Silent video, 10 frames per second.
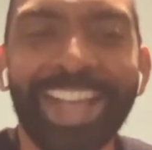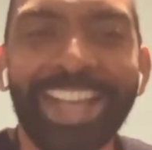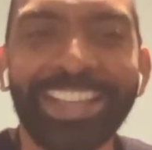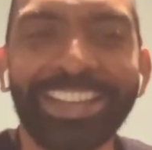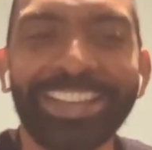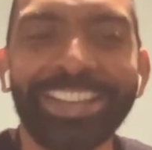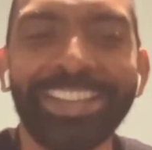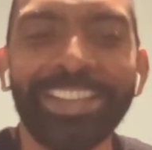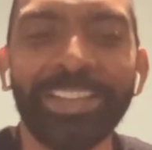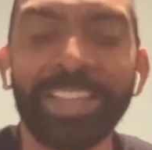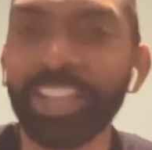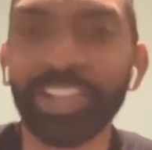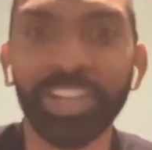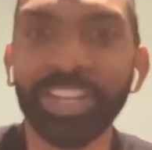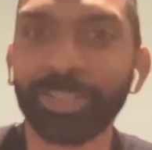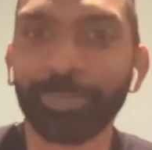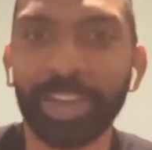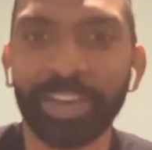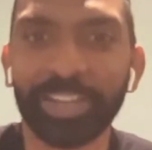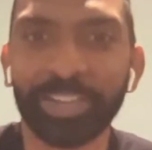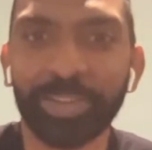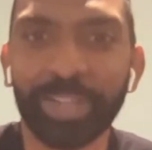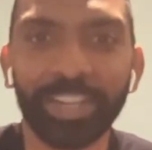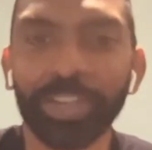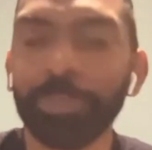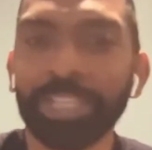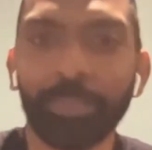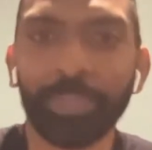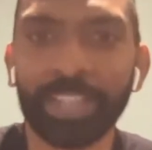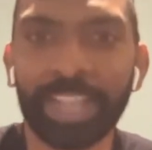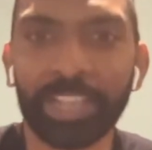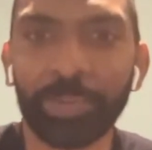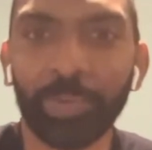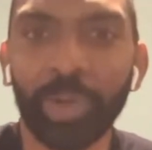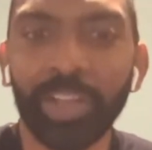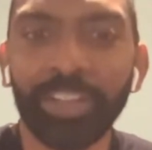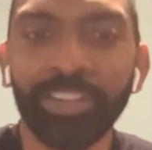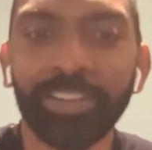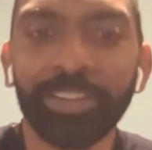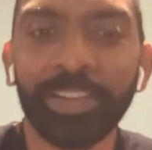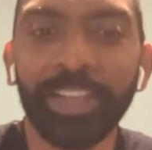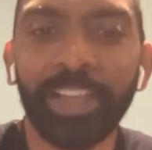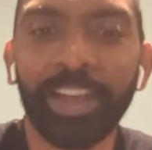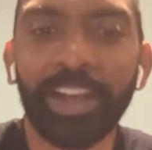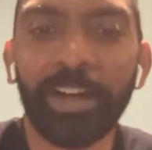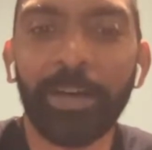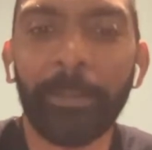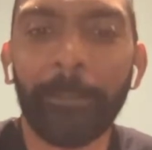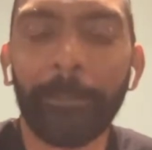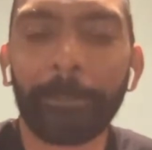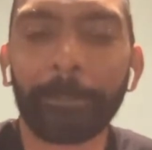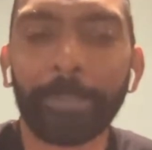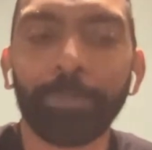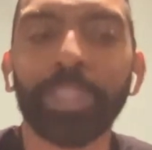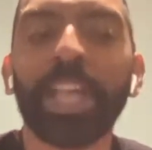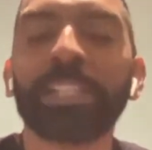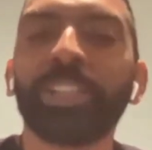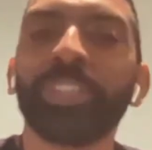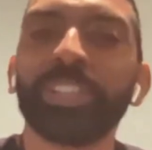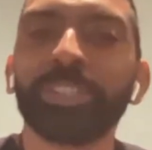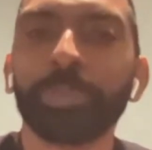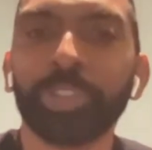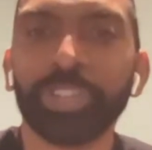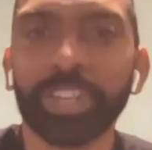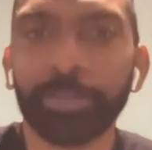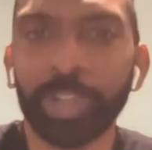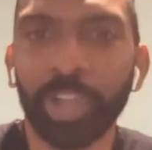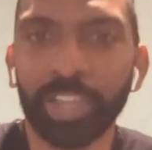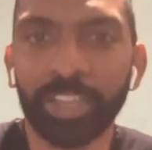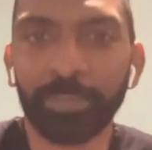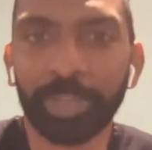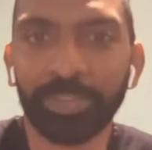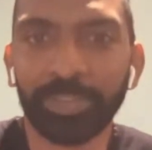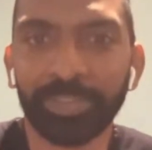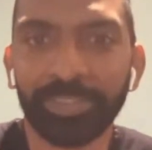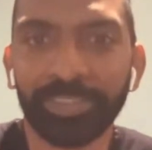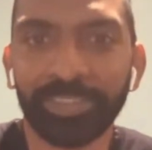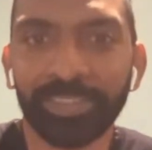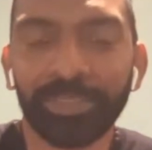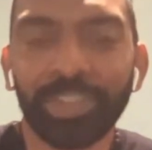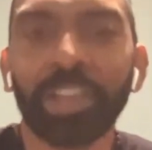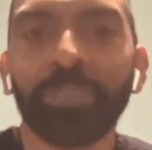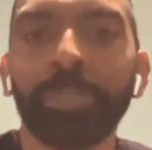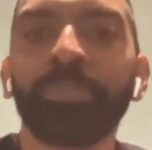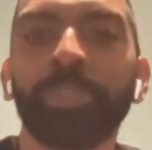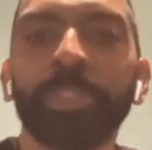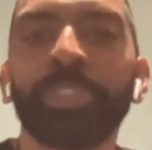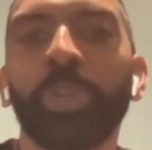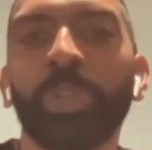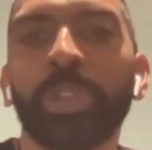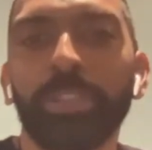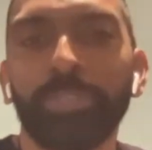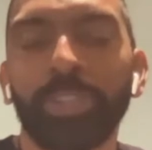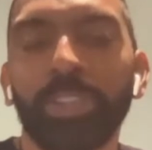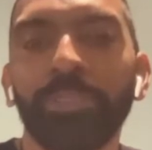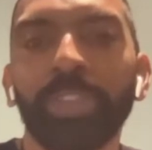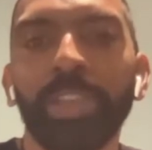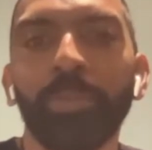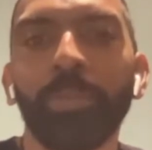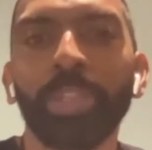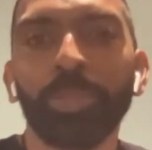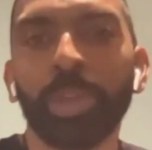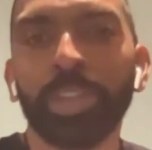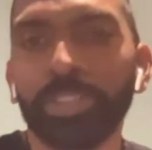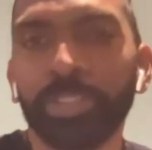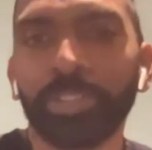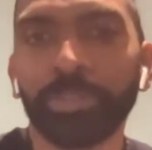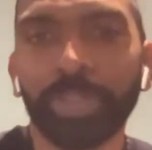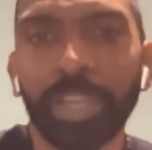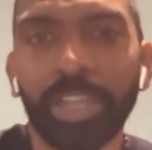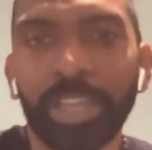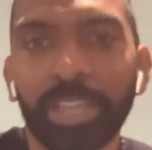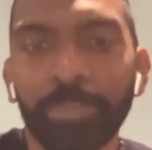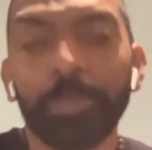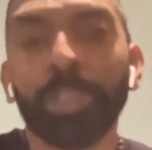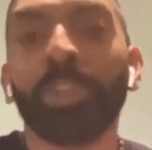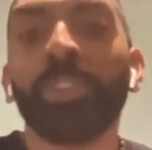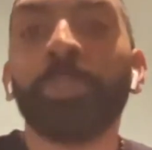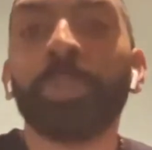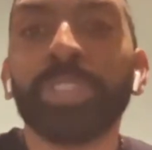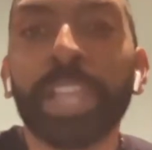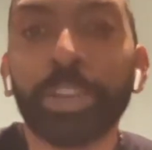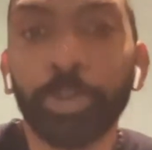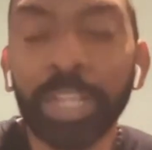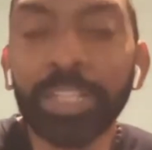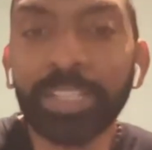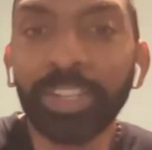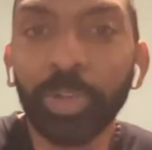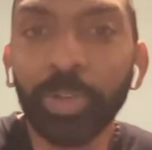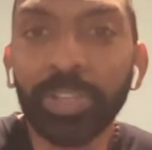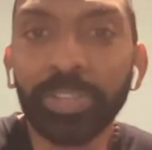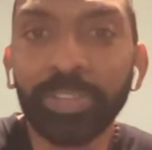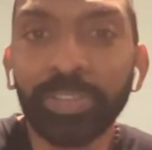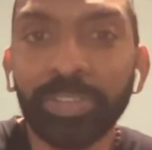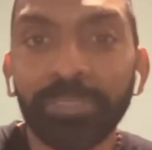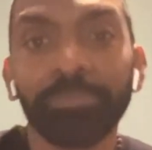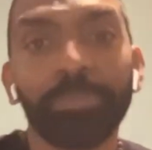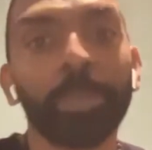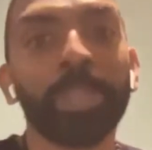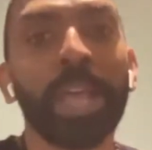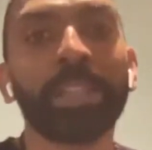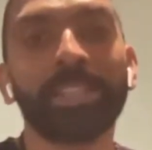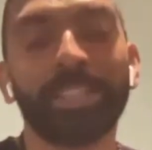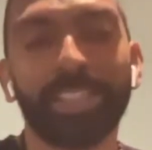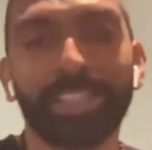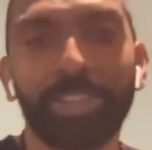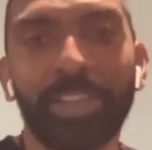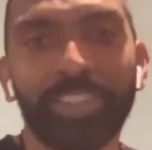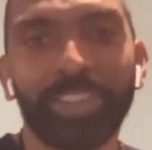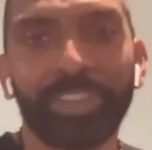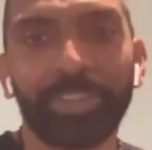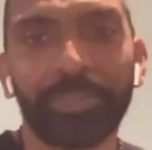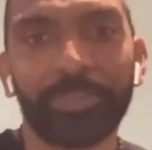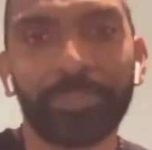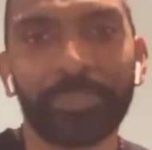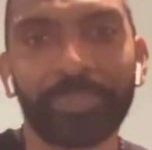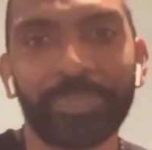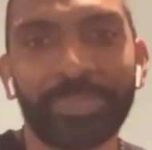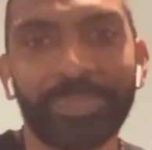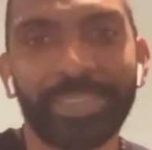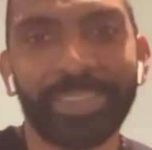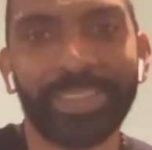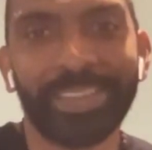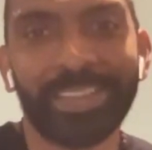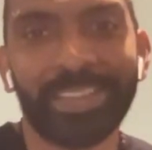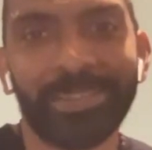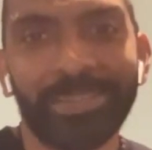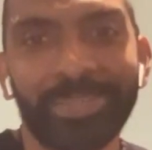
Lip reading: And it could inspire you, and it could be something that you want. Um, but that's not the inspiration I'm talking about. I'm talking about from a soul level of what you want to do. Maybe you're the person that creates the donuts. Maybe that's the thing you have to do. Yeah.